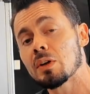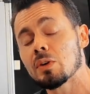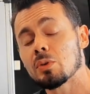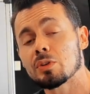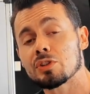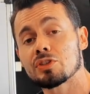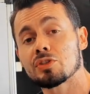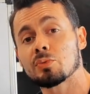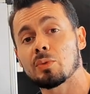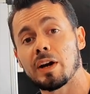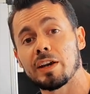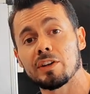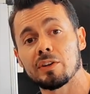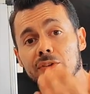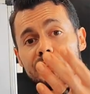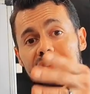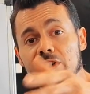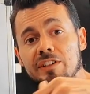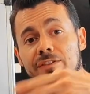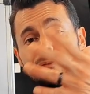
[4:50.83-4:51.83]
which is why you'll
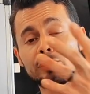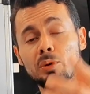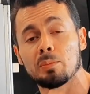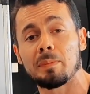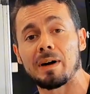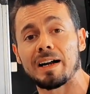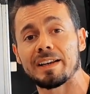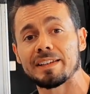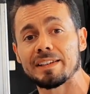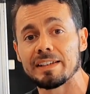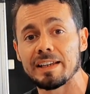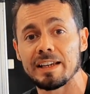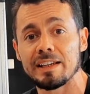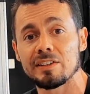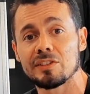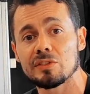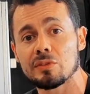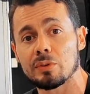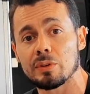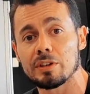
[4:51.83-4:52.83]
see full body
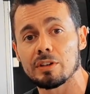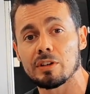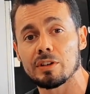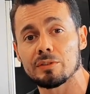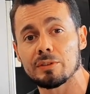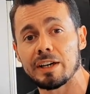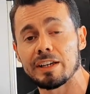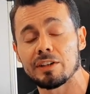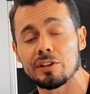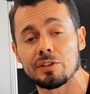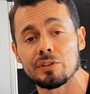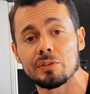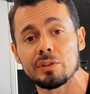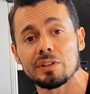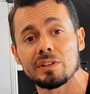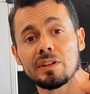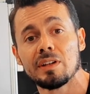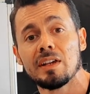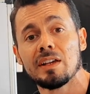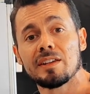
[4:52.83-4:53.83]
days going on, right? You're
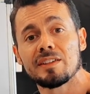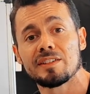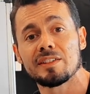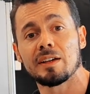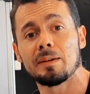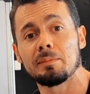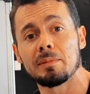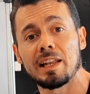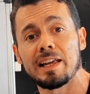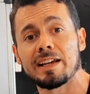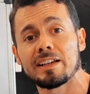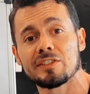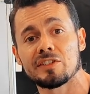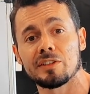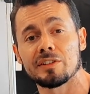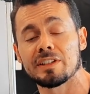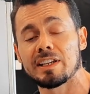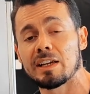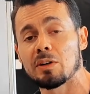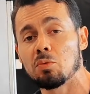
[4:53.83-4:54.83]
doing some legs
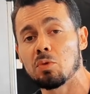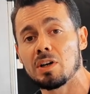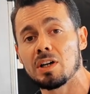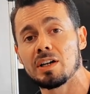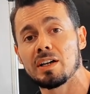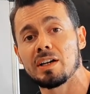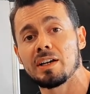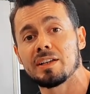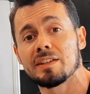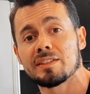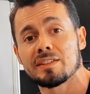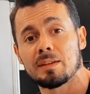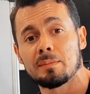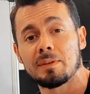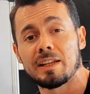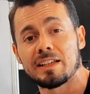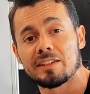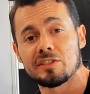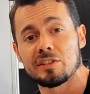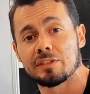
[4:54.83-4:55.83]
on day one, some
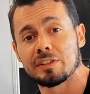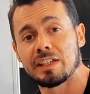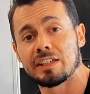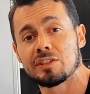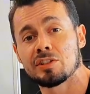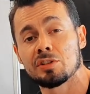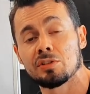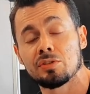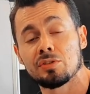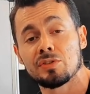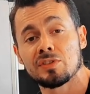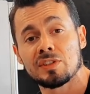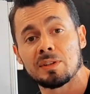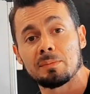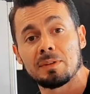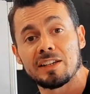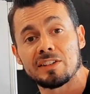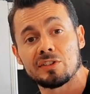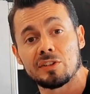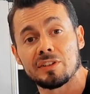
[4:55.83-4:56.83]
legs on day two, some
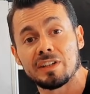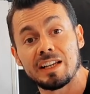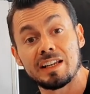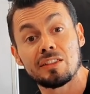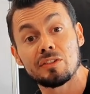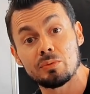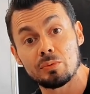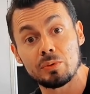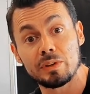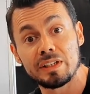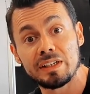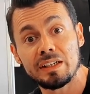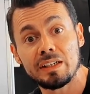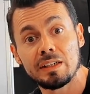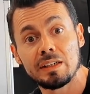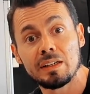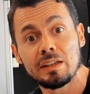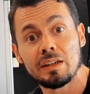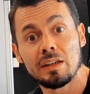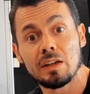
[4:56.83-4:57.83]
legs on day three,
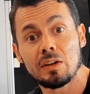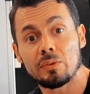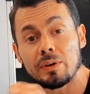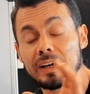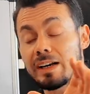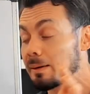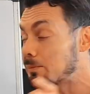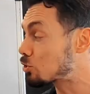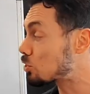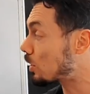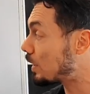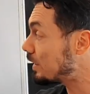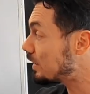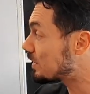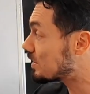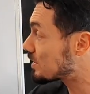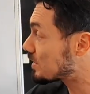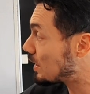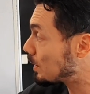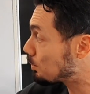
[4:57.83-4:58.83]
right? I'm trying to
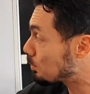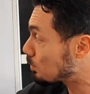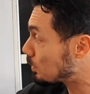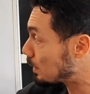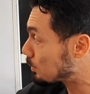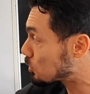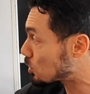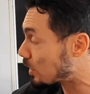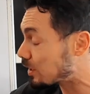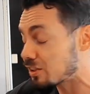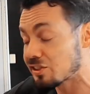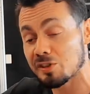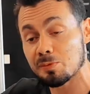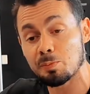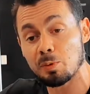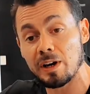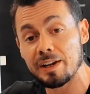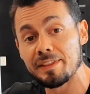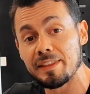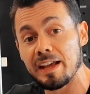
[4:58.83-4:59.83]
sep- I'm trying to
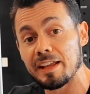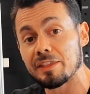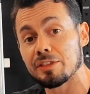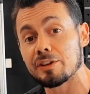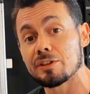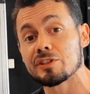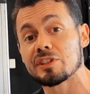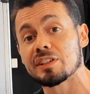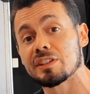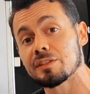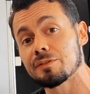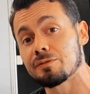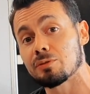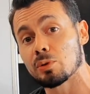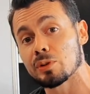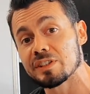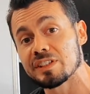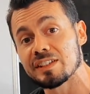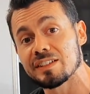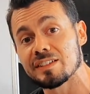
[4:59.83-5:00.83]
spread that 13 to
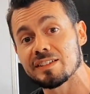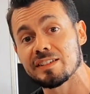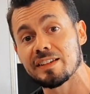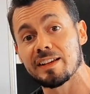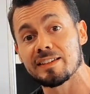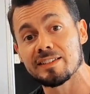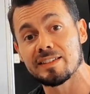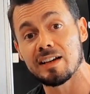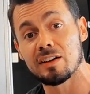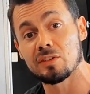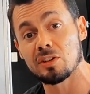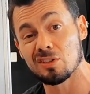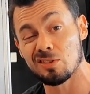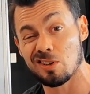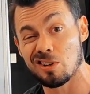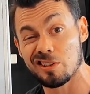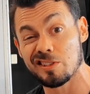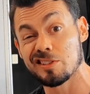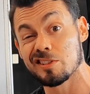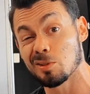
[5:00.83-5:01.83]
14 sets out
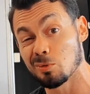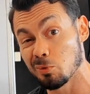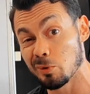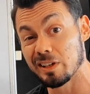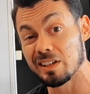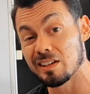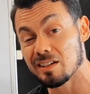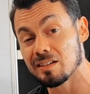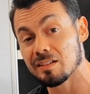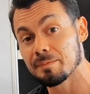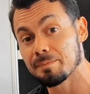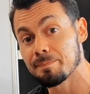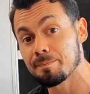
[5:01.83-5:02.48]
across the week.